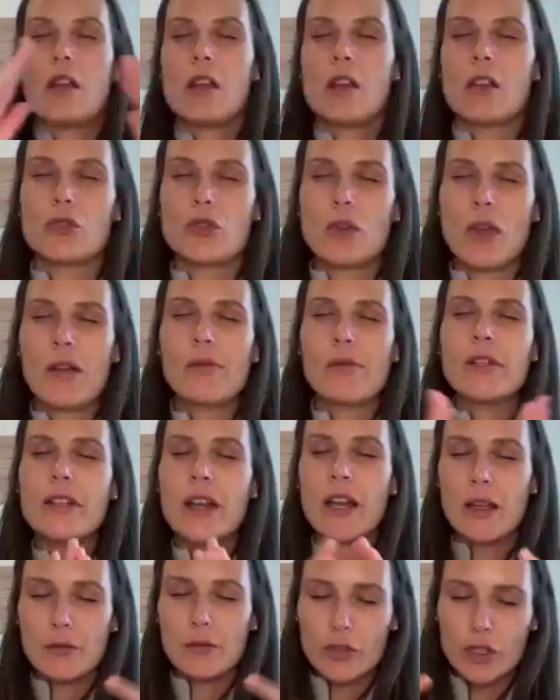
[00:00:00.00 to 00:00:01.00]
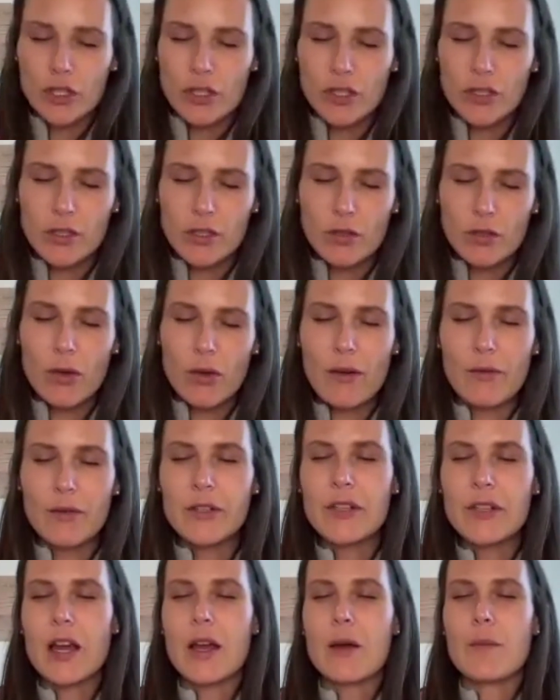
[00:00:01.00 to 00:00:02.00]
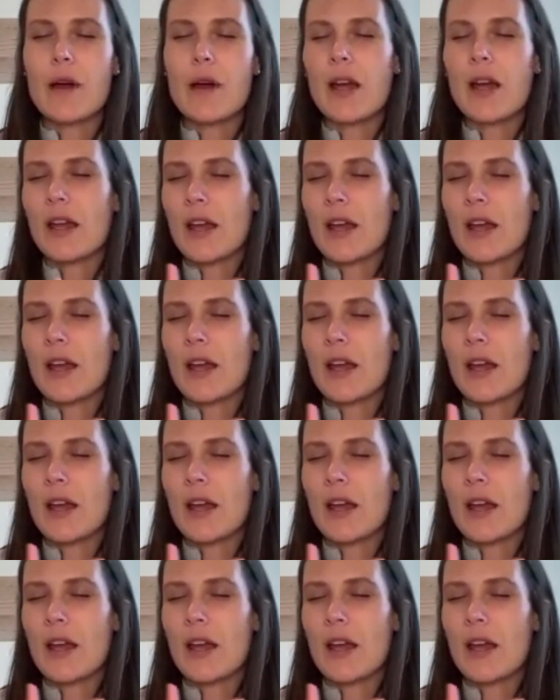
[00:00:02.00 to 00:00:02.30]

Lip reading: So every time, just that you know, every time I